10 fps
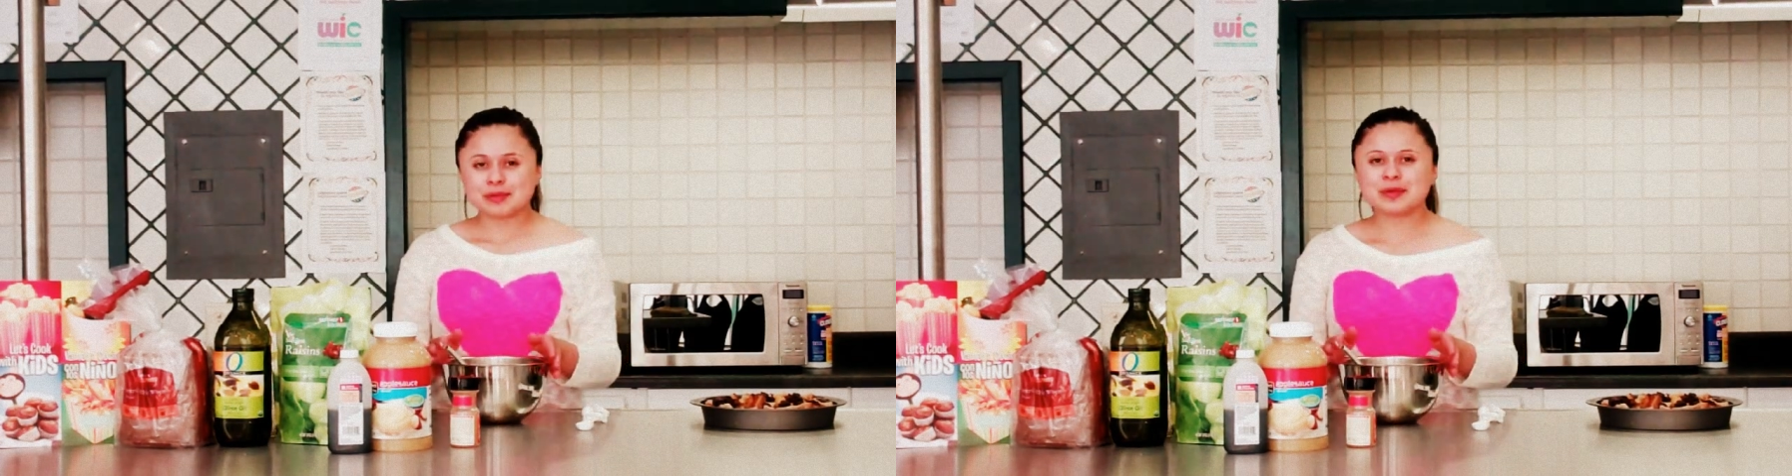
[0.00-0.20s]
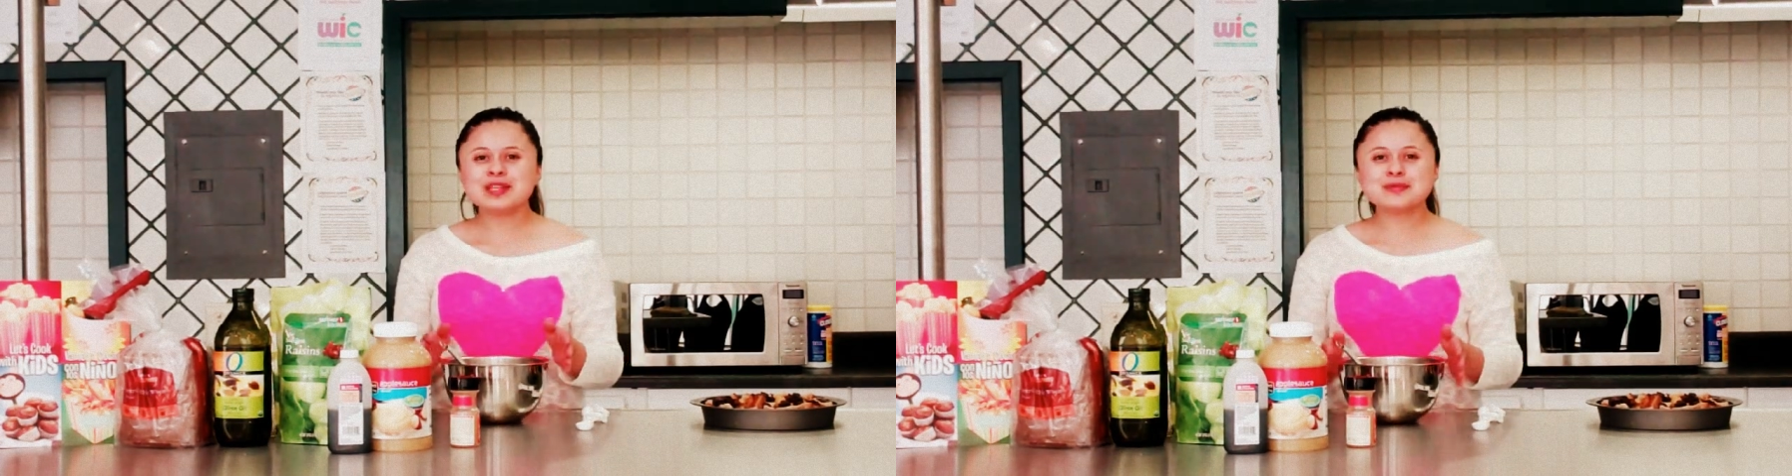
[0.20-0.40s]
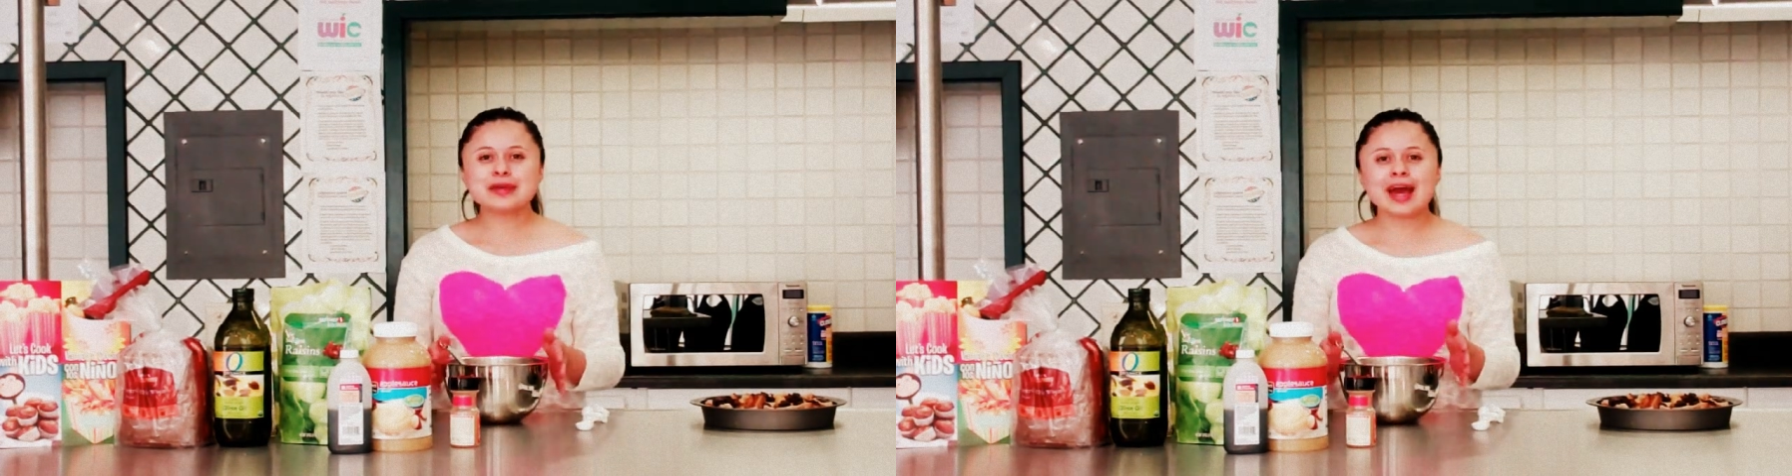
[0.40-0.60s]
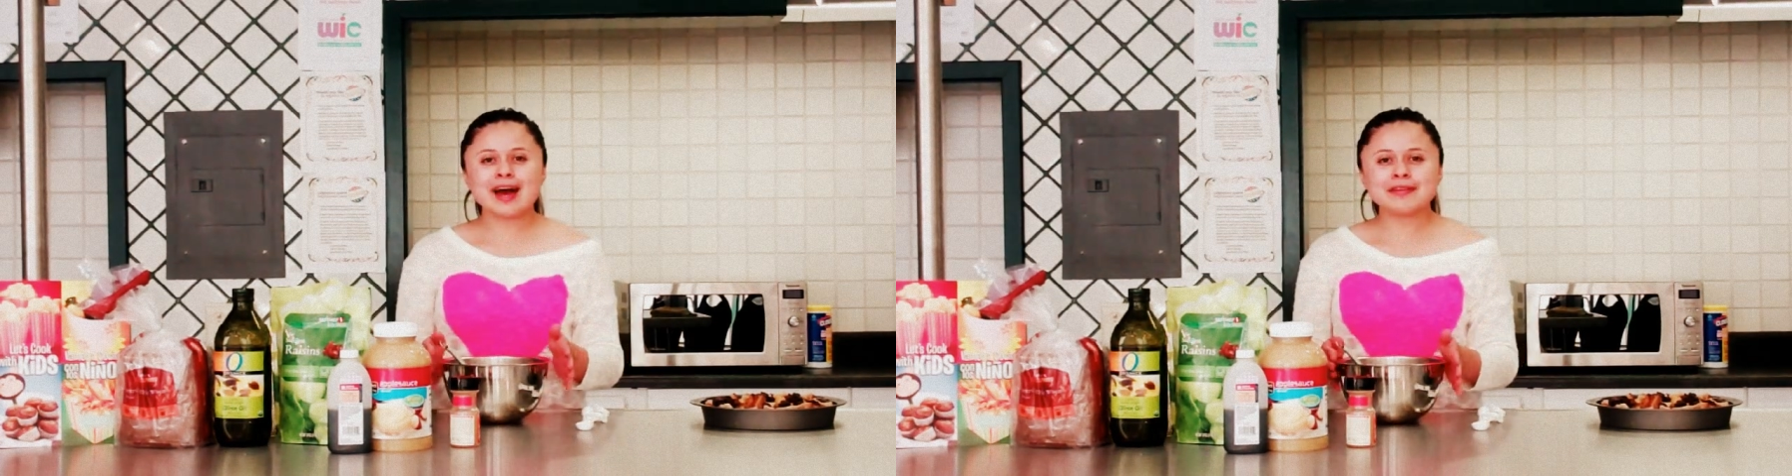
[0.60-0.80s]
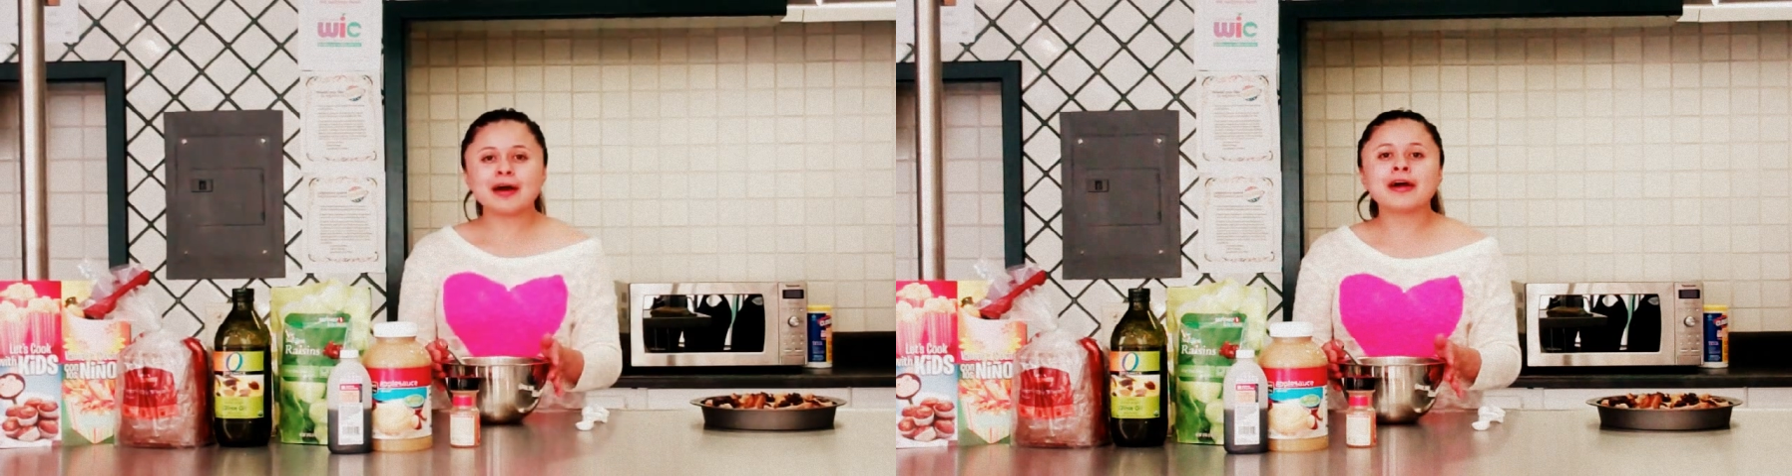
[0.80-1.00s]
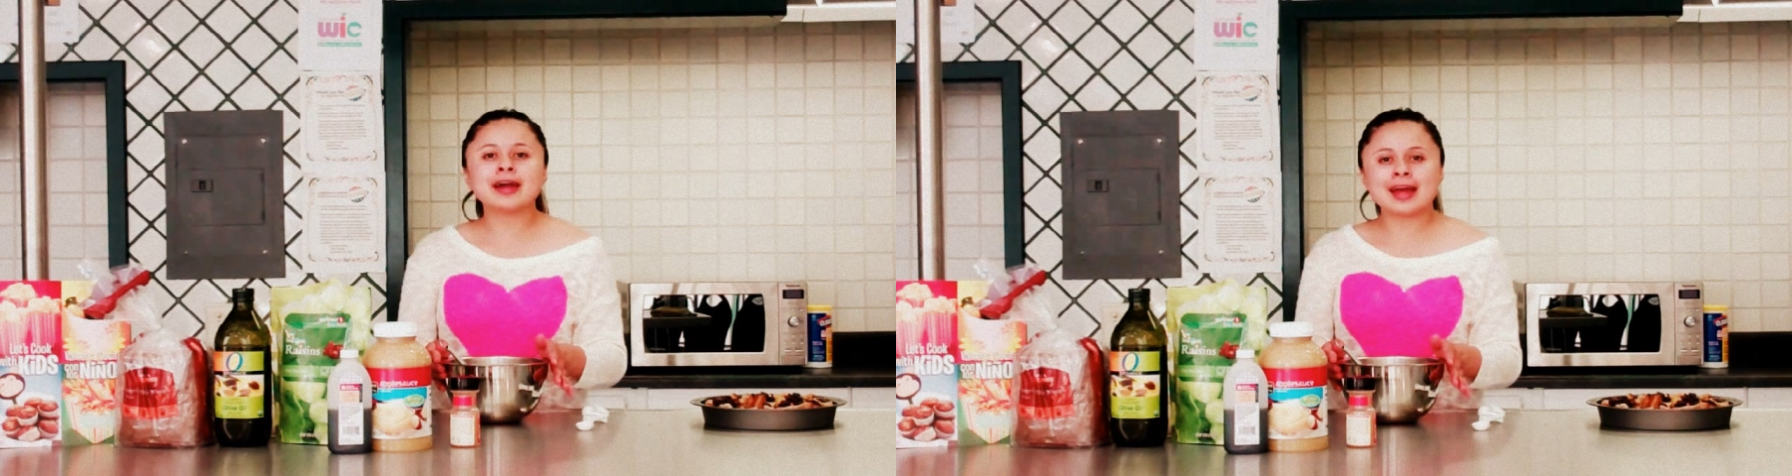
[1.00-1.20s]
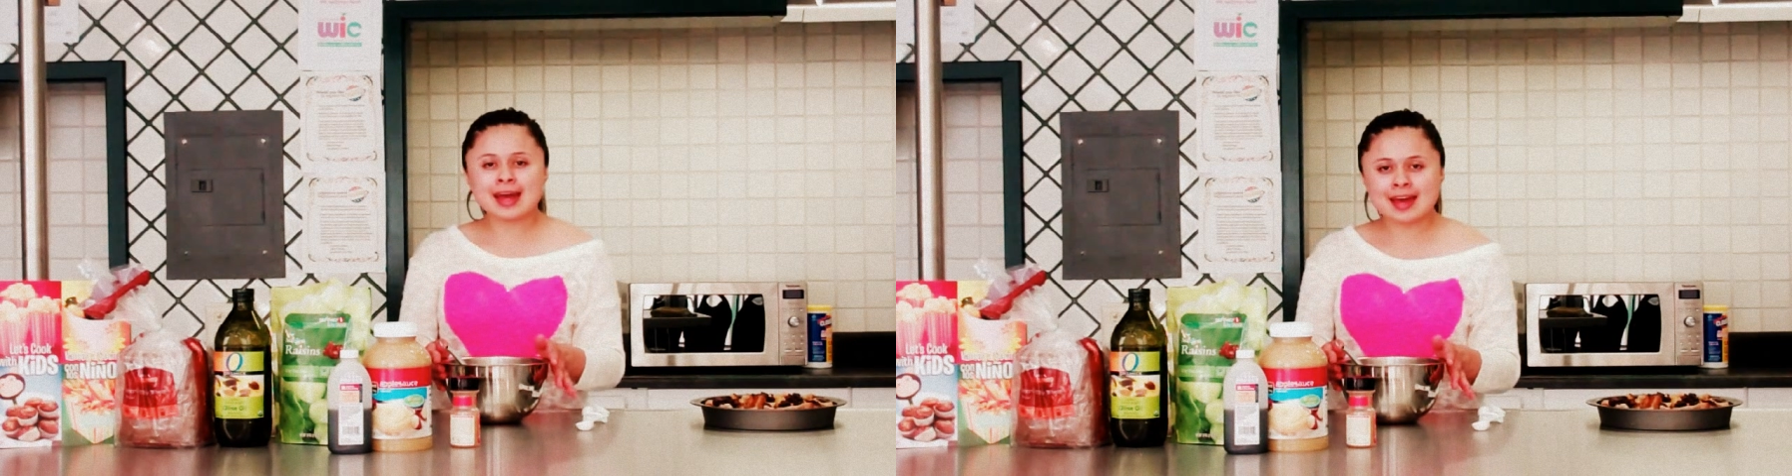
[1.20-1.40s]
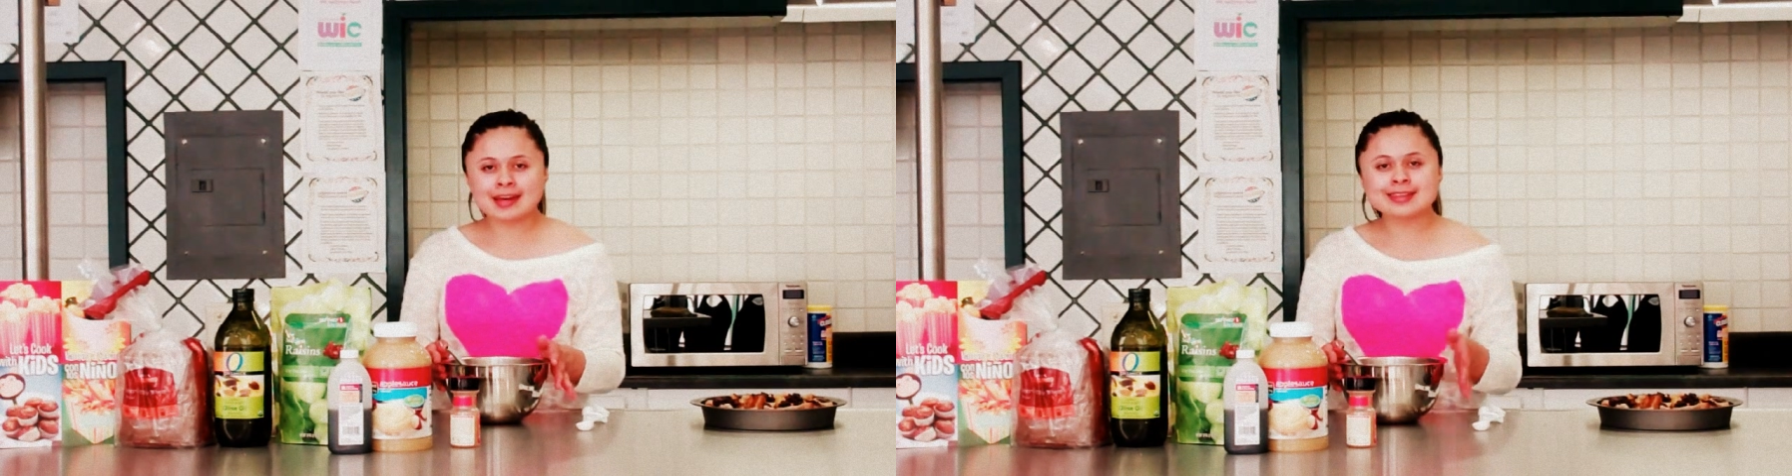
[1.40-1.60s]
Once we have our
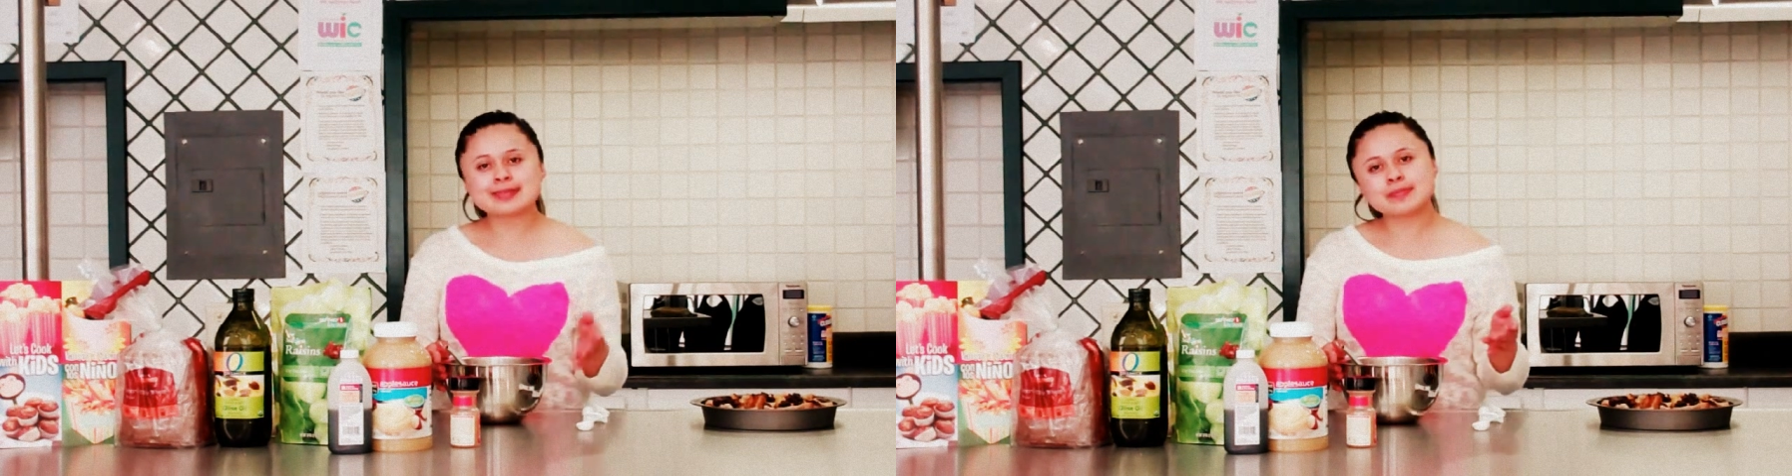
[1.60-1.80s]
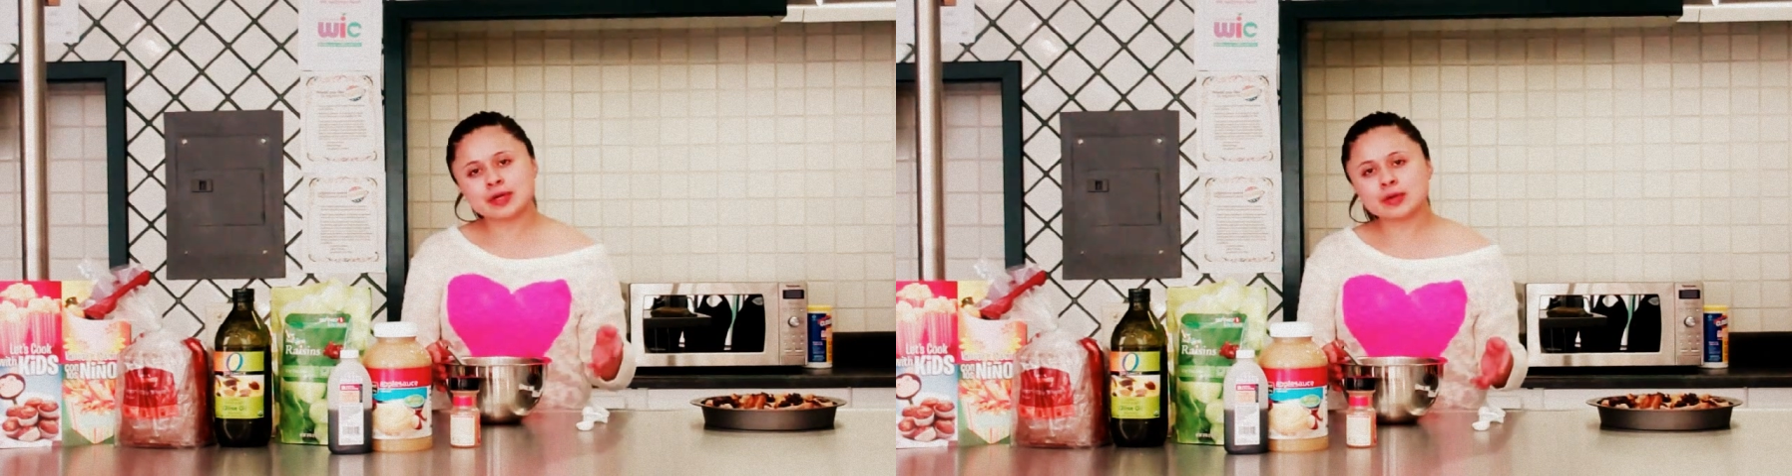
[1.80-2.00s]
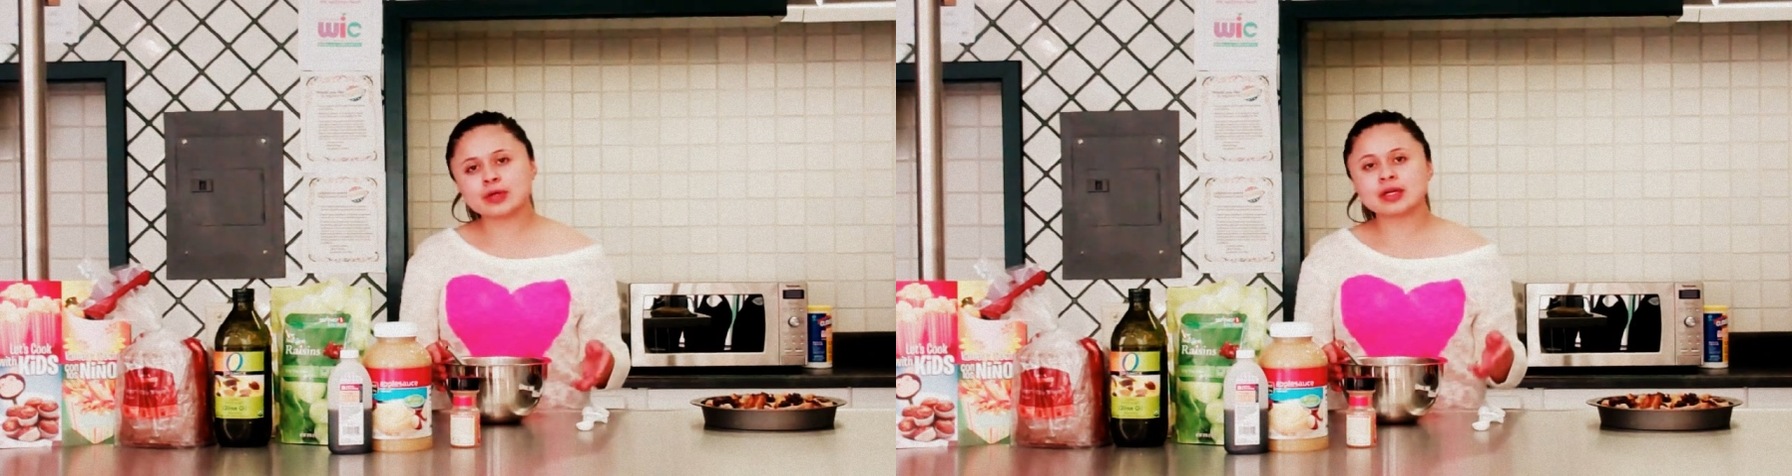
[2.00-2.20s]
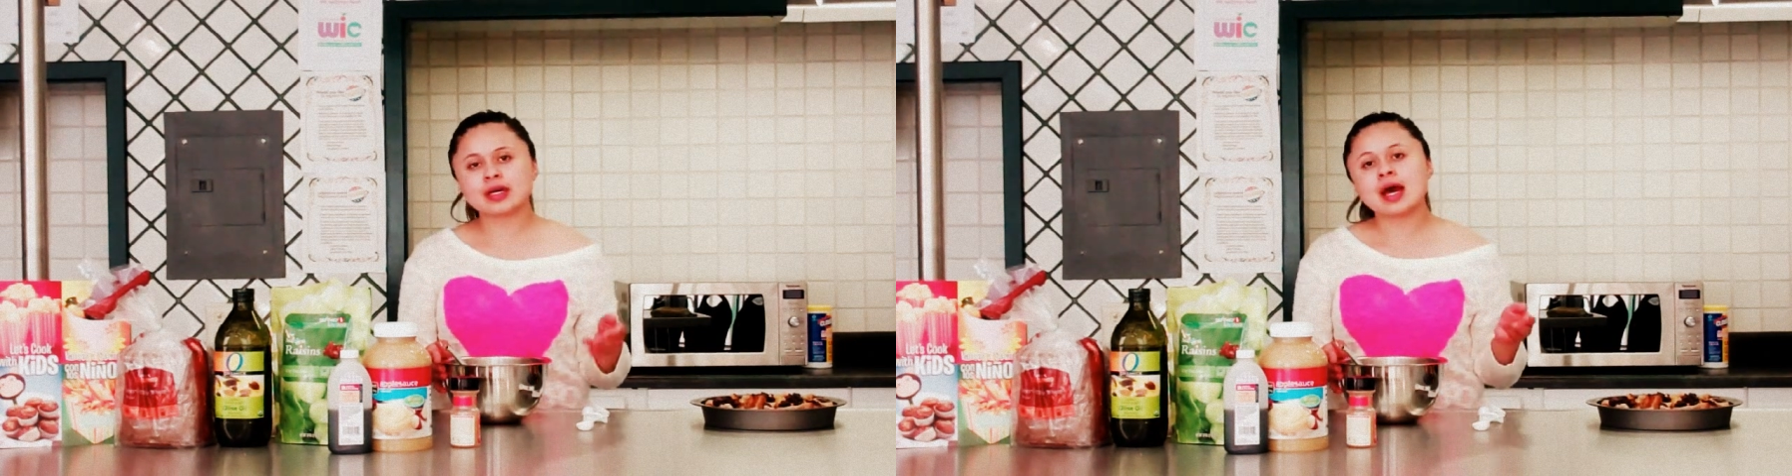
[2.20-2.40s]
eggs, milk,